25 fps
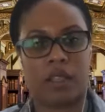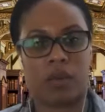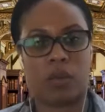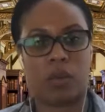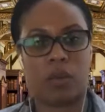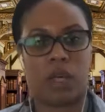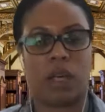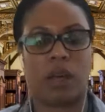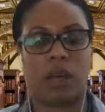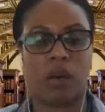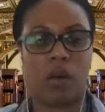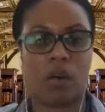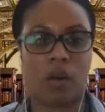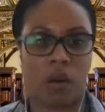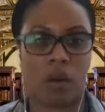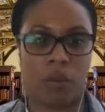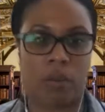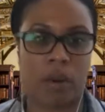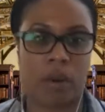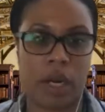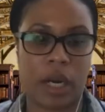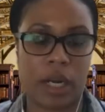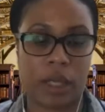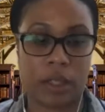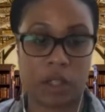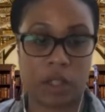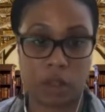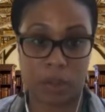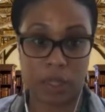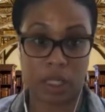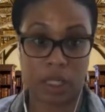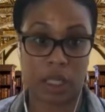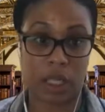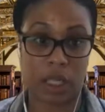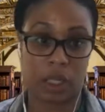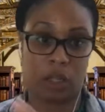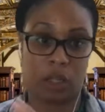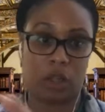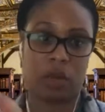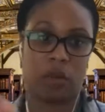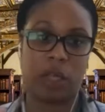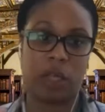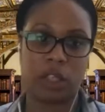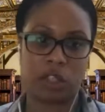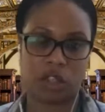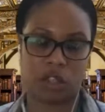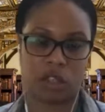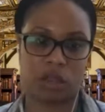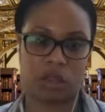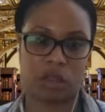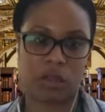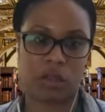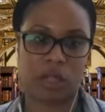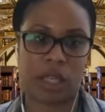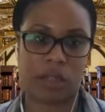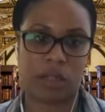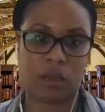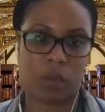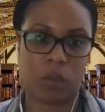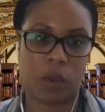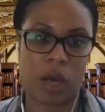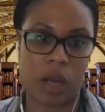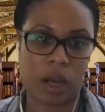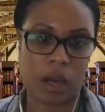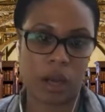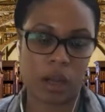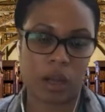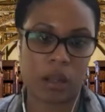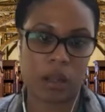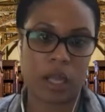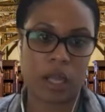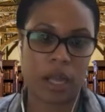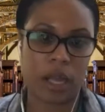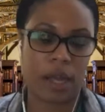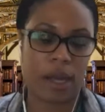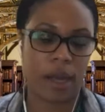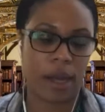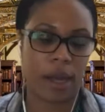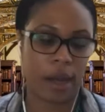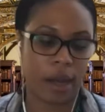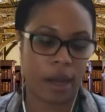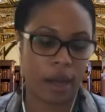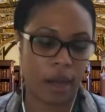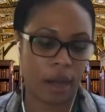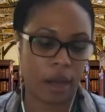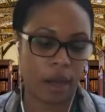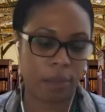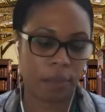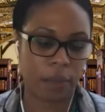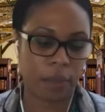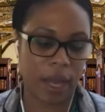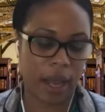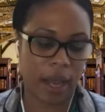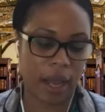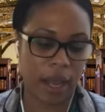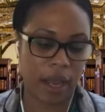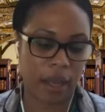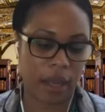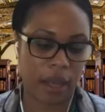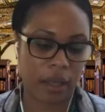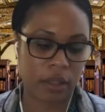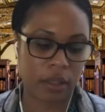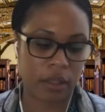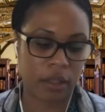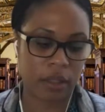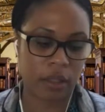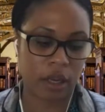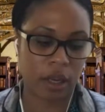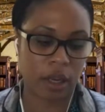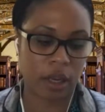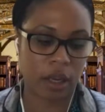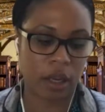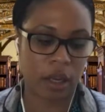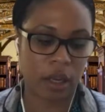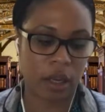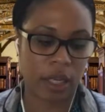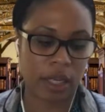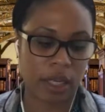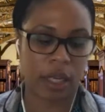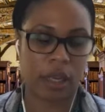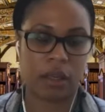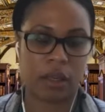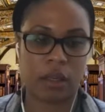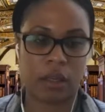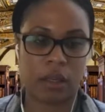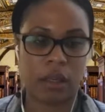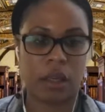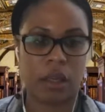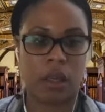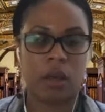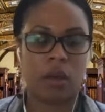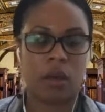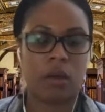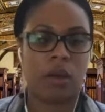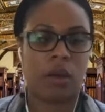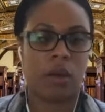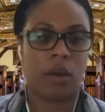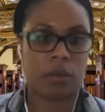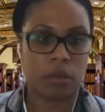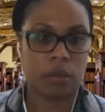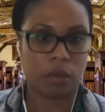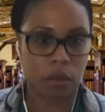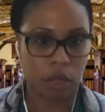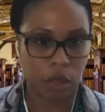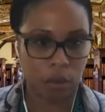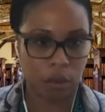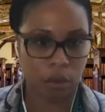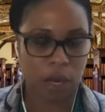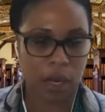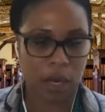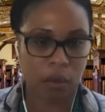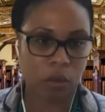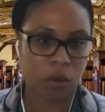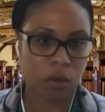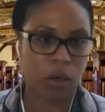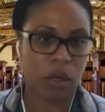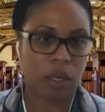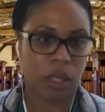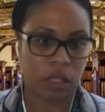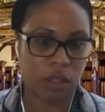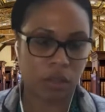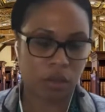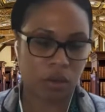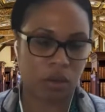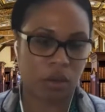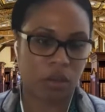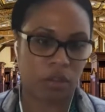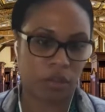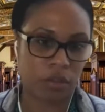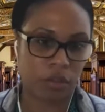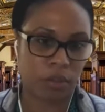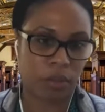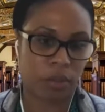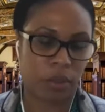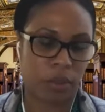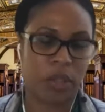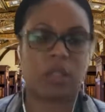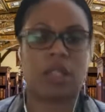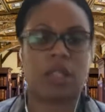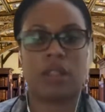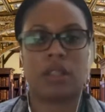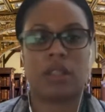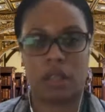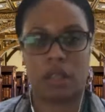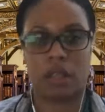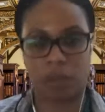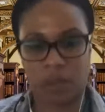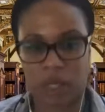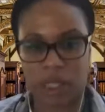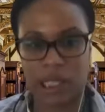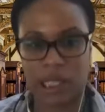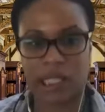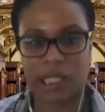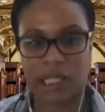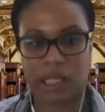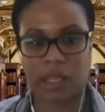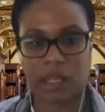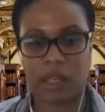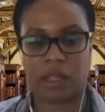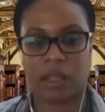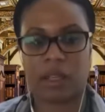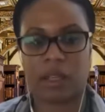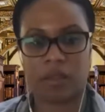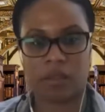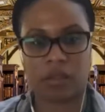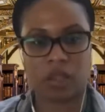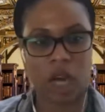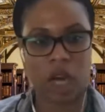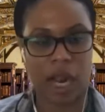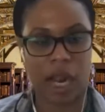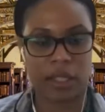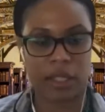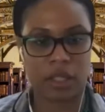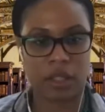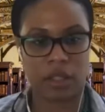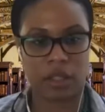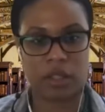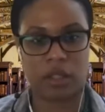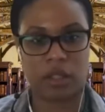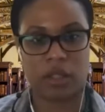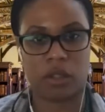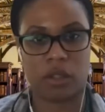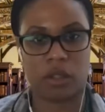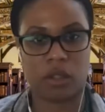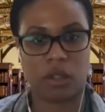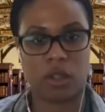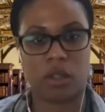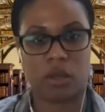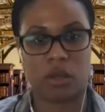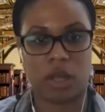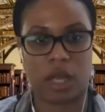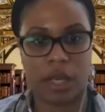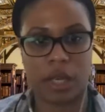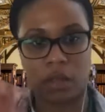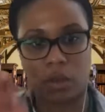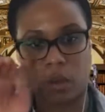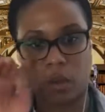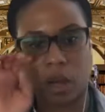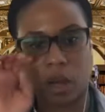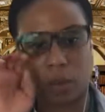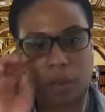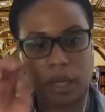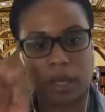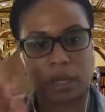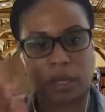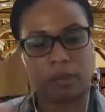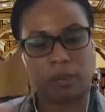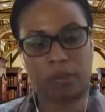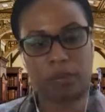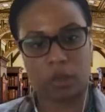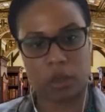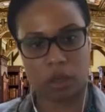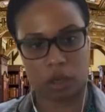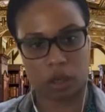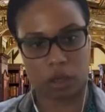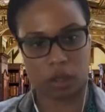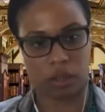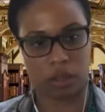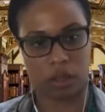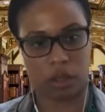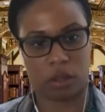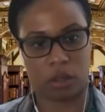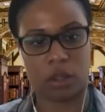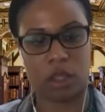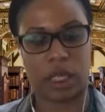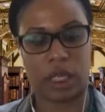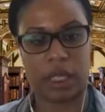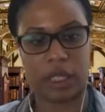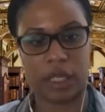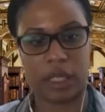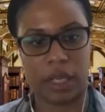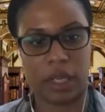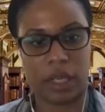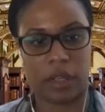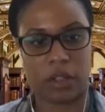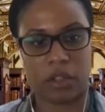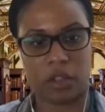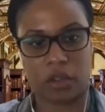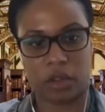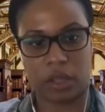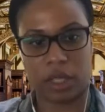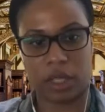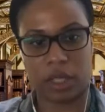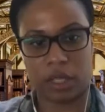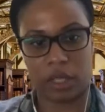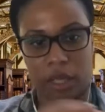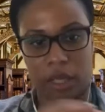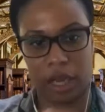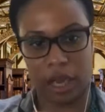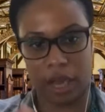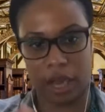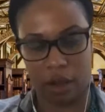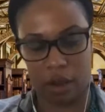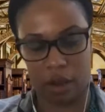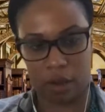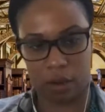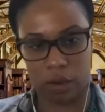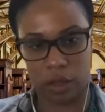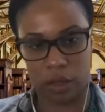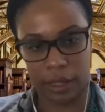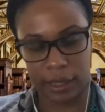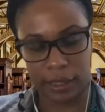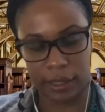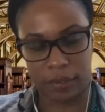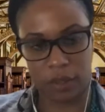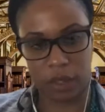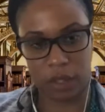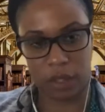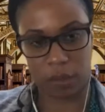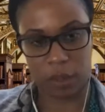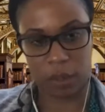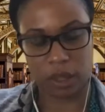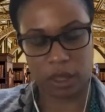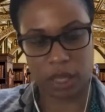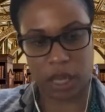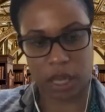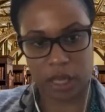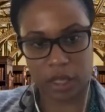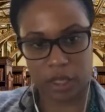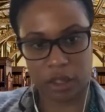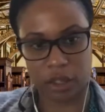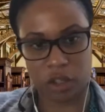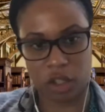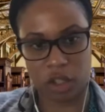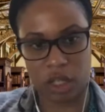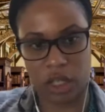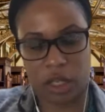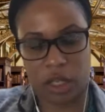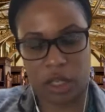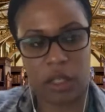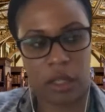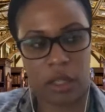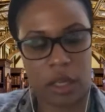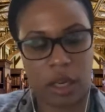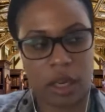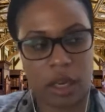would incorporate LGBTQ issues as well. Again, in my work in sort of prisons and policing, I've tried to do that as well, but also looking to history to see how these pathologies,